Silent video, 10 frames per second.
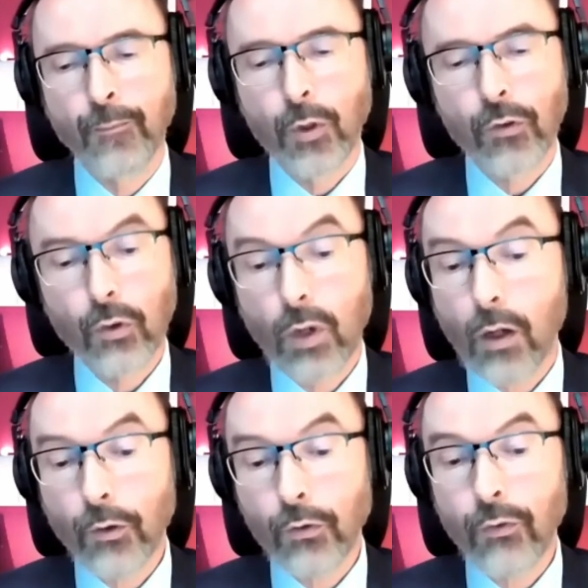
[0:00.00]
So long
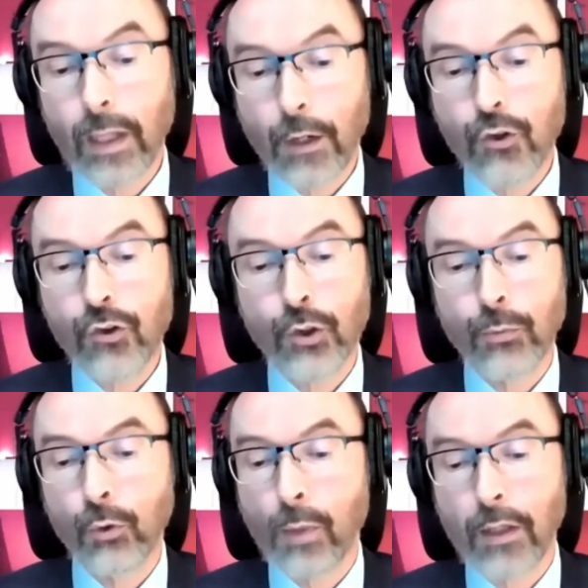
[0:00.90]
as the relationship
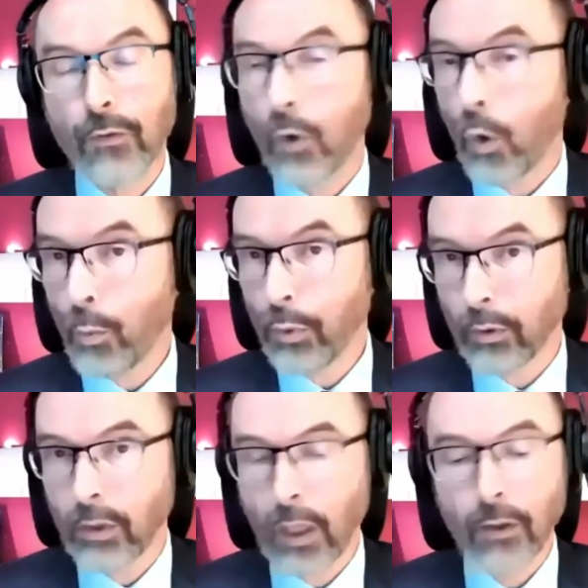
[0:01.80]
remains
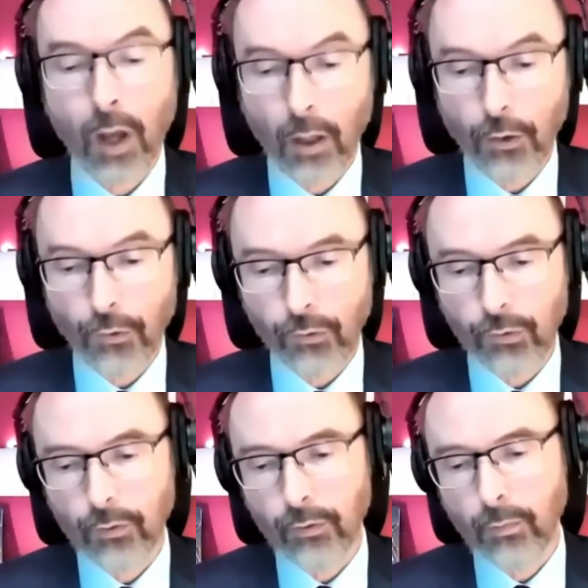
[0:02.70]
open and honest,
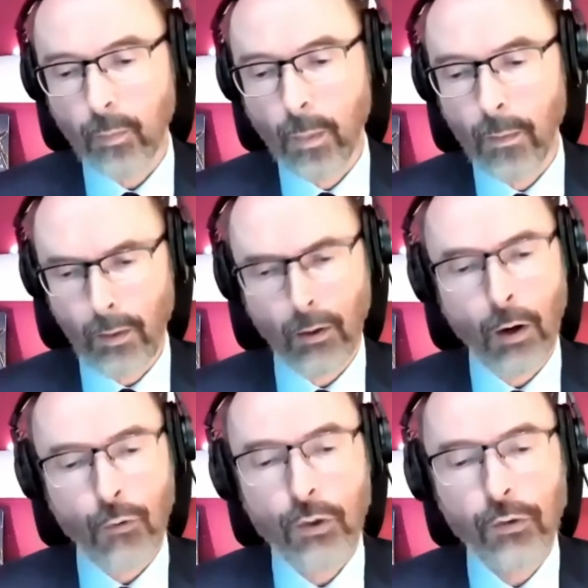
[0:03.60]
there
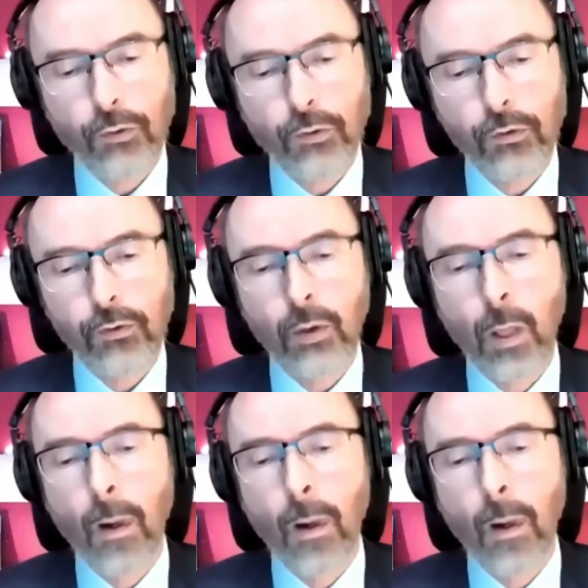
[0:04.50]
are risks.